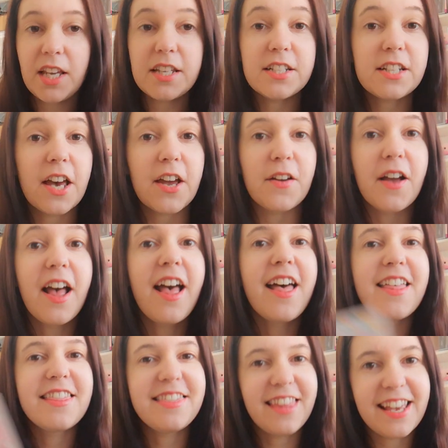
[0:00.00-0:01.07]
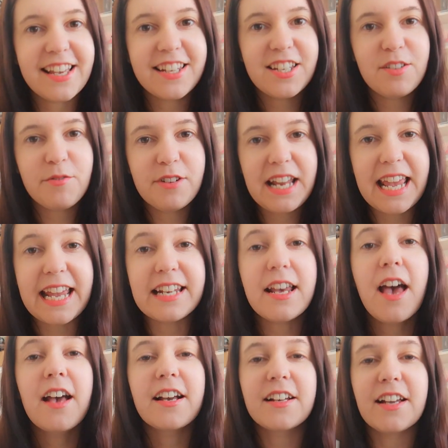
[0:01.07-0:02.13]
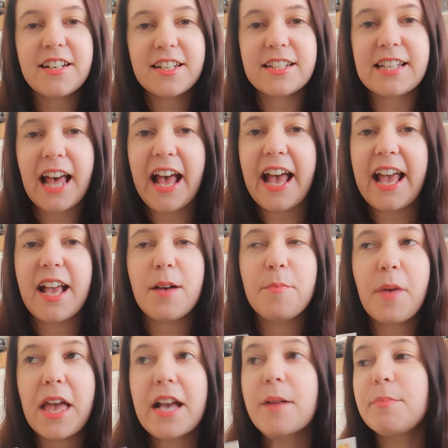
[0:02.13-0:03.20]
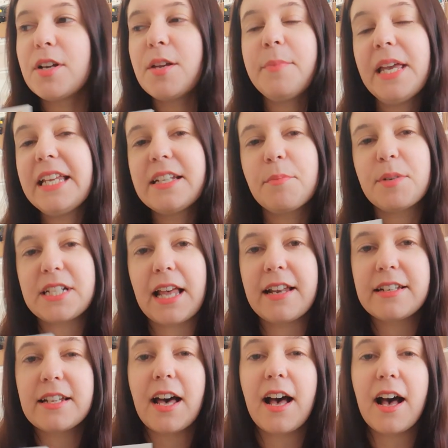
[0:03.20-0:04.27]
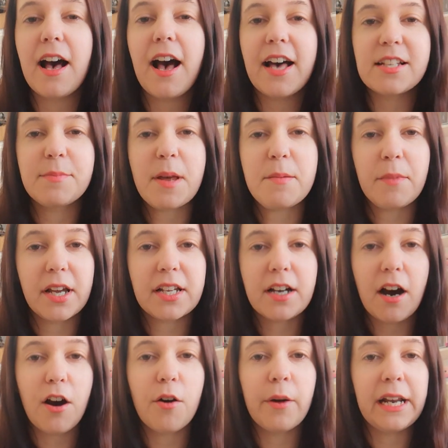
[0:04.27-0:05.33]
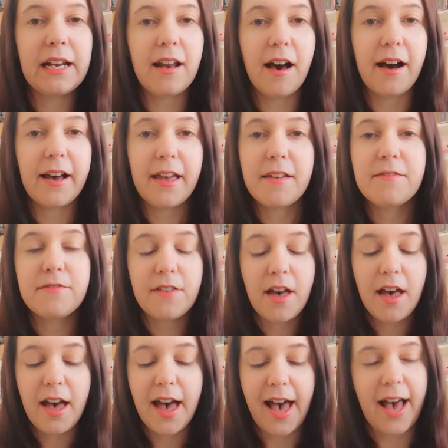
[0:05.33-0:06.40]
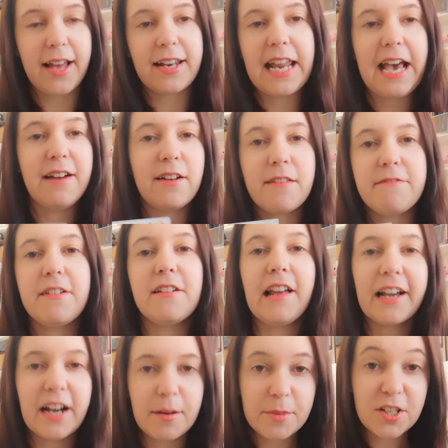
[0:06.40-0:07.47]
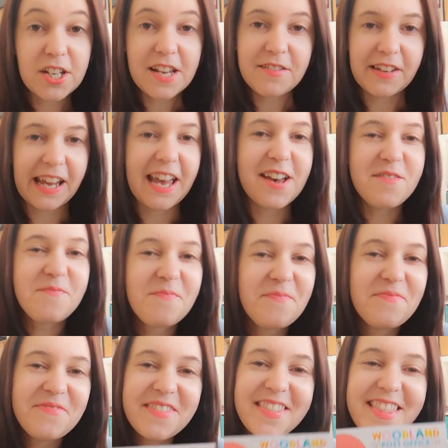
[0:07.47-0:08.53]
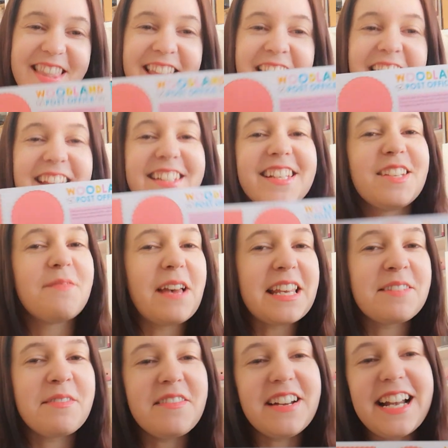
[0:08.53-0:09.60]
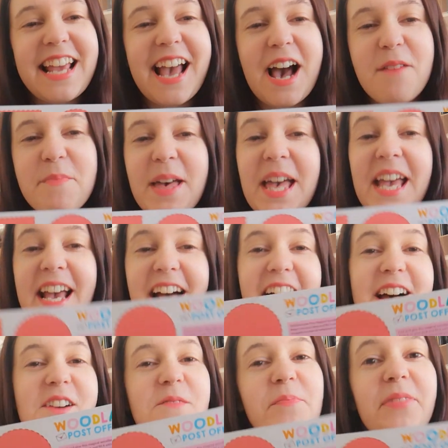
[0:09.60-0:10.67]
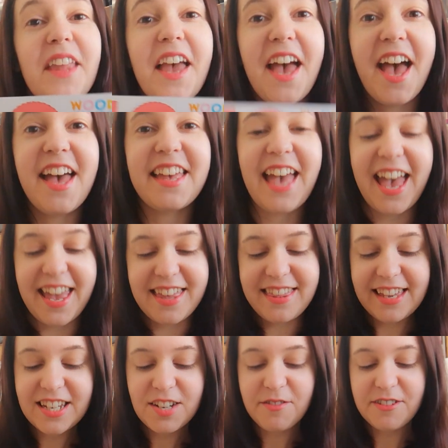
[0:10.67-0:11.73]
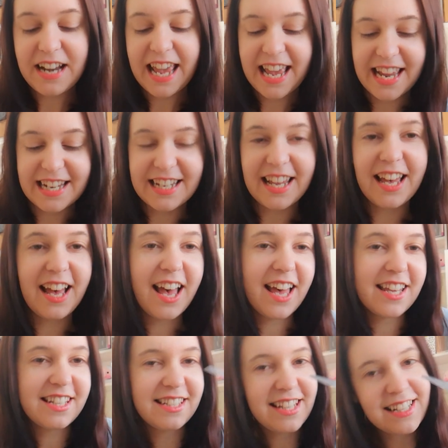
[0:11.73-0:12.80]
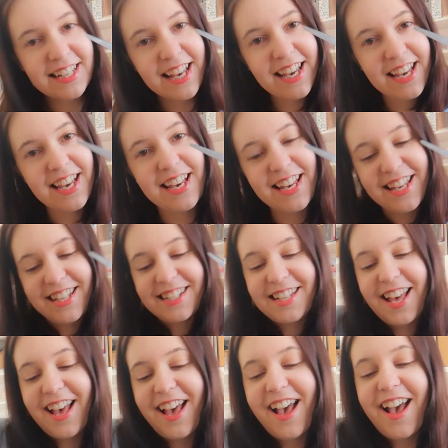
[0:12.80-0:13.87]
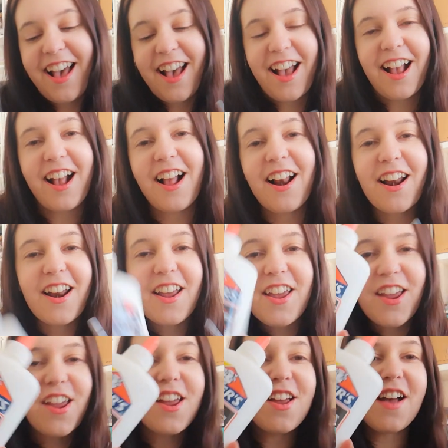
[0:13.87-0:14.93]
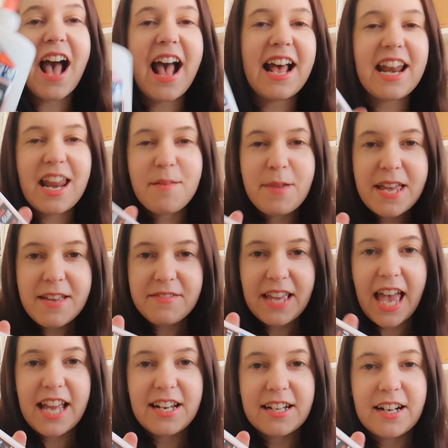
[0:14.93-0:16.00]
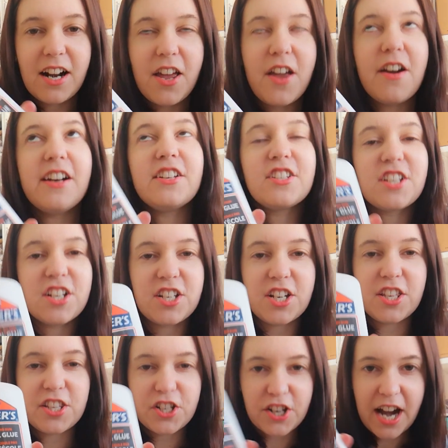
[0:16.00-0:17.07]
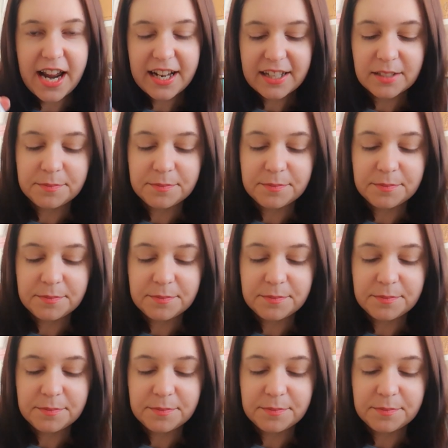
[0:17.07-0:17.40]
So things you will need, can I just say, being a Blue Peter presenter has been my goal in life and now I feel like I'm achieving it. So this makes me really happy. Um, okay, things you will need. Scissors glue. Any PVA glue should do the trick.